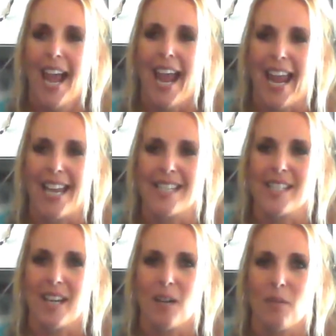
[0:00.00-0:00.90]
and
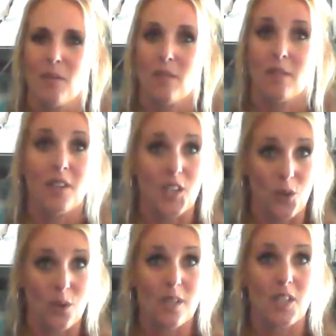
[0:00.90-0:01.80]

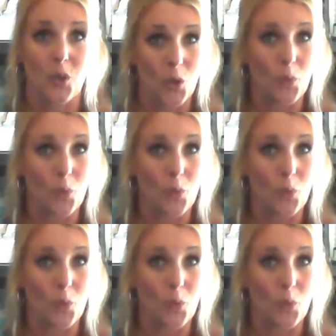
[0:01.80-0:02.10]
your